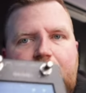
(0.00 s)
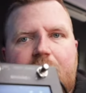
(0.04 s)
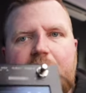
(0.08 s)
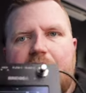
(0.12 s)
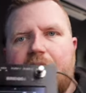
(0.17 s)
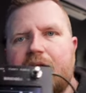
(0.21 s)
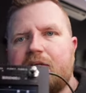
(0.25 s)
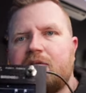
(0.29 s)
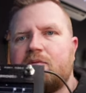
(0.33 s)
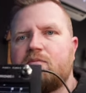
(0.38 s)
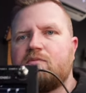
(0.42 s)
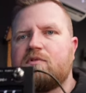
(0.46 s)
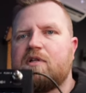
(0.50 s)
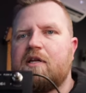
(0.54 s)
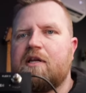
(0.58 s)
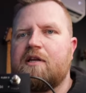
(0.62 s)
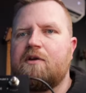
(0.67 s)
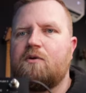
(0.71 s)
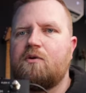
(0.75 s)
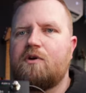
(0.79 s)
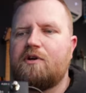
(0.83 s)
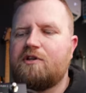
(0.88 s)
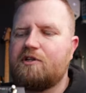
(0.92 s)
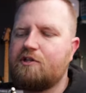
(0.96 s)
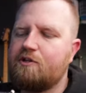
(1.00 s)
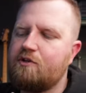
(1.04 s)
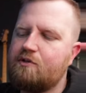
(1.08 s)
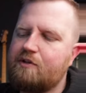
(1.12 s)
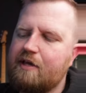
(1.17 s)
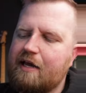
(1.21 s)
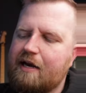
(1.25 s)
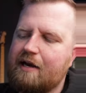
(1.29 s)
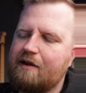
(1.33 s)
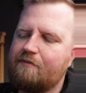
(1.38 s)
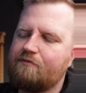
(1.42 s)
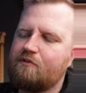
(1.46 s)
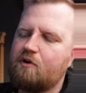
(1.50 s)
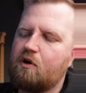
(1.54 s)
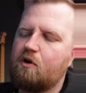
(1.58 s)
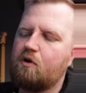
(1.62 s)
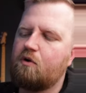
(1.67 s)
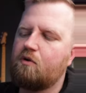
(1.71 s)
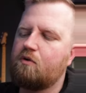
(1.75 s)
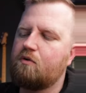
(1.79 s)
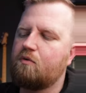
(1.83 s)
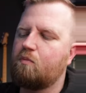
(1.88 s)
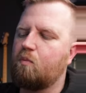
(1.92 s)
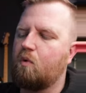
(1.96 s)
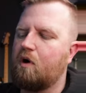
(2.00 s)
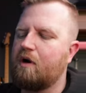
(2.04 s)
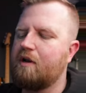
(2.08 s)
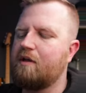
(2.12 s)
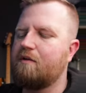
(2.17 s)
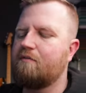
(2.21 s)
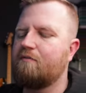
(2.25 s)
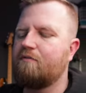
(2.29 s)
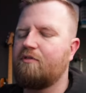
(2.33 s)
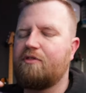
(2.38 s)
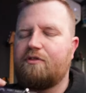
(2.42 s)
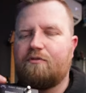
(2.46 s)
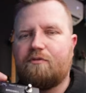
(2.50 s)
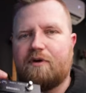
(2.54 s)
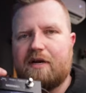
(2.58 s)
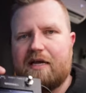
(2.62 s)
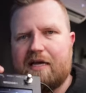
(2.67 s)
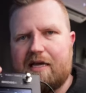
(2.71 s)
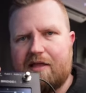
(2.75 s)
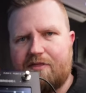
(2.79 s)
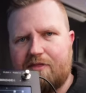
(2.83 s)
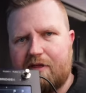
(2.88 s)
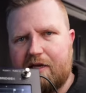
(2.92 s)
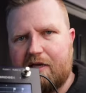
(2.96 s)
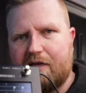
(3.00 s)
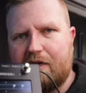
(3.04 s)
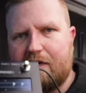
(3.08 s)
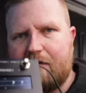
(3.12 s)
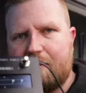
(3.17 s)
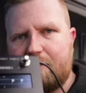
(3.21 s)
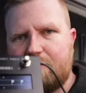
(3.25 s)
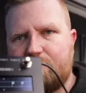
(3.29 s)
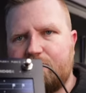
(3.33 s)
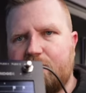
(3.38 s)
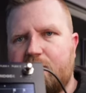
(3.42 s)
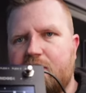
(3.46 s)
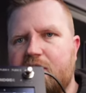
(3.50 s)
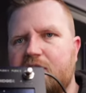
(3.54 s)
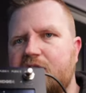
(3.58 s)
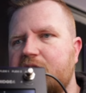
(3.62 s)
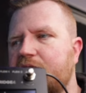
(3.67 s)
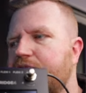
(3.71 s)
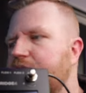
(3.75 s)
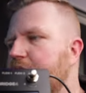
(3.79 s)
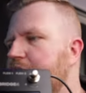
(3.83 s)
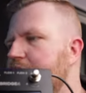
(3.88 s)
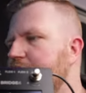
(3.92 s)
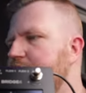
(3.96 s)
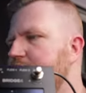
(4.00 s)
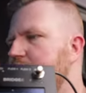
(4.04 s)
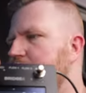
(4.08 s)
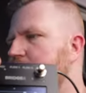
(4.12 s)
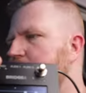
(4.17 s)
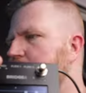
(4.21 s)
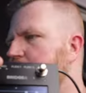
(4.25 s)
But in order to do that, I have to hold 1 and 3, I think it is, for this device.